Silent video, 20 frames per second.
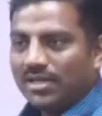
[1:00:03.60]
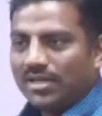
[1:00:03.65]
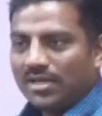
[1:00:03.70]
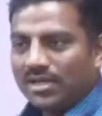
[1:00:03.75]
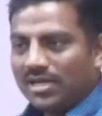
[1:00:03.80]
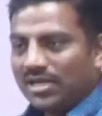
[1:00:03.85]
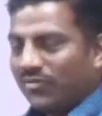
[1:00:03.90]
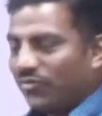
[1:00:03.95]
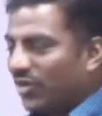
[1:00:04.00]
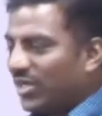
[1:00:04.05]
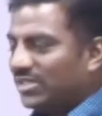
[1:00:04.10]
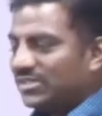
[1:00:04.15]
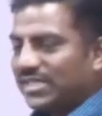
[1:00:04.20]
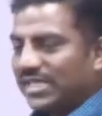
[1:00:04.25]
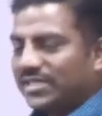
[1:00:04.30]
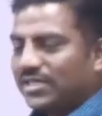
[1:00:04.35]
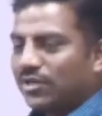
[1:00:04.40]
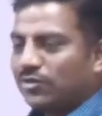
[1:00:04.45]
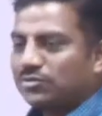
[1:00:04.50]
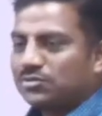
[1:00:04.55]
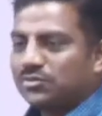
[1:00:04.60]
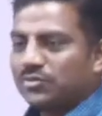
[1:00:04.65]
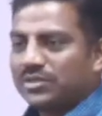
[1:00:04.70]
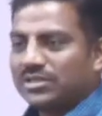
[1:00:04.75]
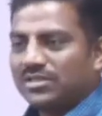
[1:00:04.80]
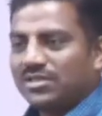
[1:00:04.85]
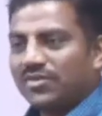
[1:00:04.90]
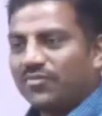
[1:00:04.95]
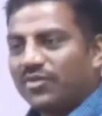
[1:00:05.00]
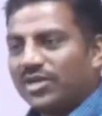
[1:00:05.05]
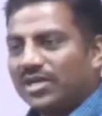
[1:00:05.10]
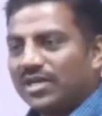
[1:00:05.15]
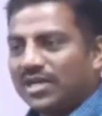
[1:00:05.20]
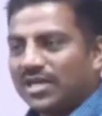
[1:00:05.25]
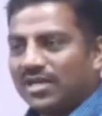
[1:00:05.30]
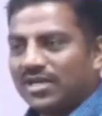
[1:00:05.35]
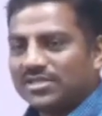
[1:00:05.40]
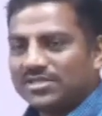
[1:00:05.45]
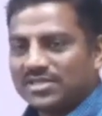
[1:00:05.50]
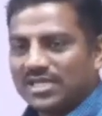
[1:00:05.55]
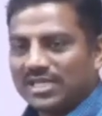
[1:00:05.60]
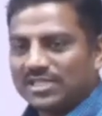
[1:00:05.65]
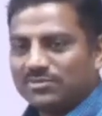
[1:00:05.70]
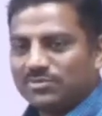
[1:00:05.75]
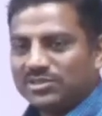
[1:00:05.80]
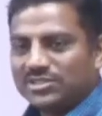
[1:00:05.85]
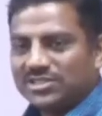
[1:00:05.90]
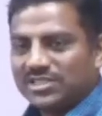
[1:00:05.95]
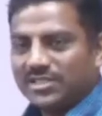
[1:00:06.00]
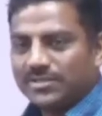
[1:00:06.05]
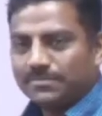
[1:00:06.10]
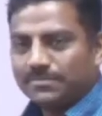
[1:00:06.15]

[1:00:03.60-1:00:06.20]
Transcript: different sectors with different colors. Let me see.